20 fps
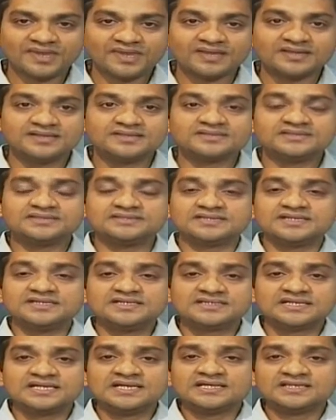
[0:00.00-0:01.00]

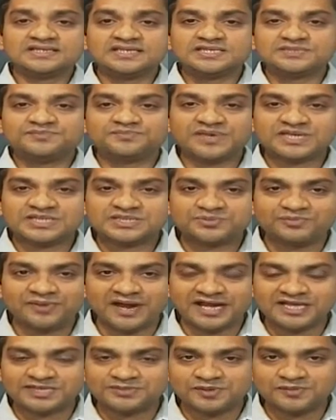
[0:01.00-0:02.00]
Since these best
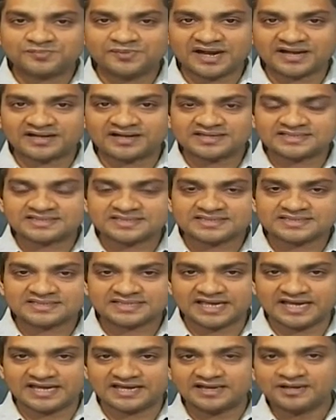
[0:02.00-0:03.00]
management practices
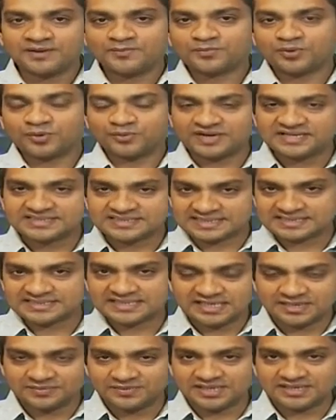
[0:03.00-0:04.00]
can provide
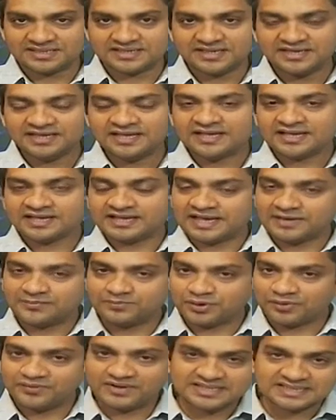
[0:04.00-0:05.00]
sustainability, can
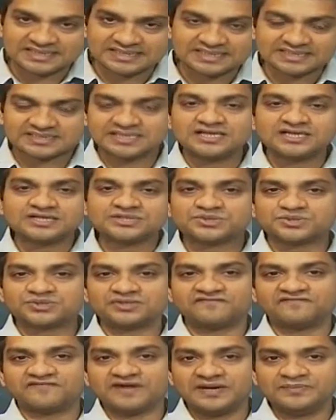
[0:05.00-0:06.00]
provide the sustenance to
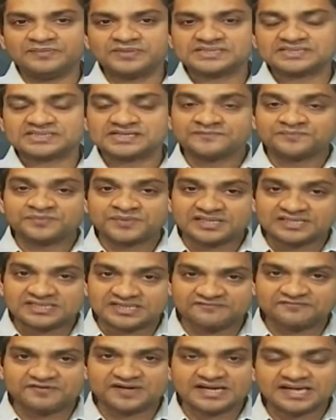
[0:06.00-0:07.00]
the farmers,
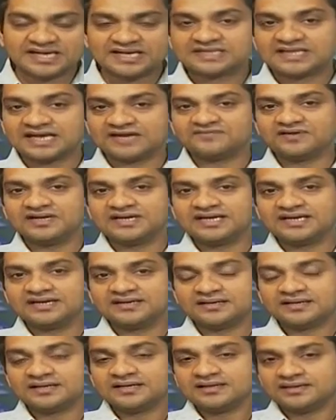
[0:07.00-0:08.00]
definitely that
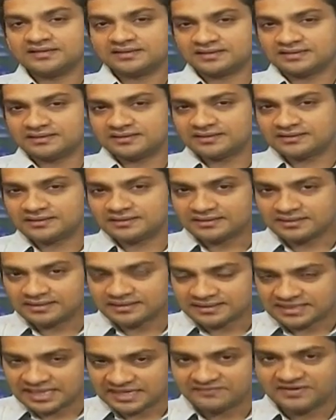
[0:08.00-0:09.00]

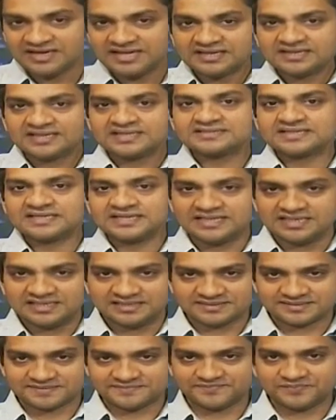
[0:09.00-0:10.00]
will increase the
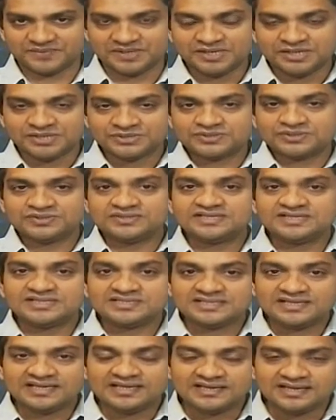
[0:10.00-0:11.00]
yield. So this
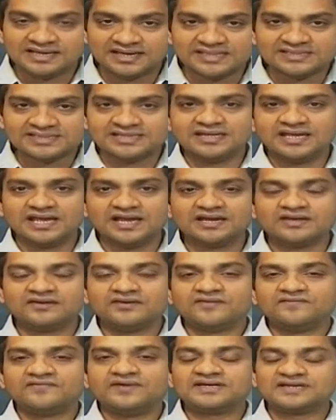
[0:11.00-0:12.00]
increase in yield
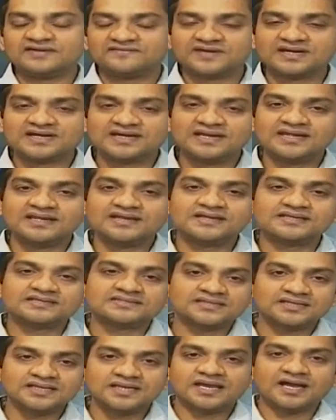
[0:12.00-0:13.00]
will definitely increase
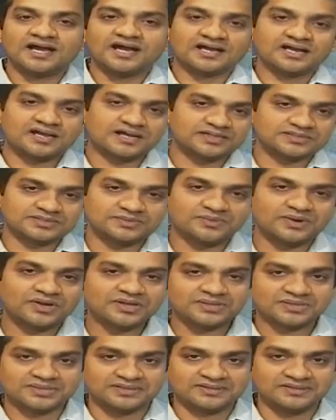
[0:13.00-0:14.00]
the agriculture production.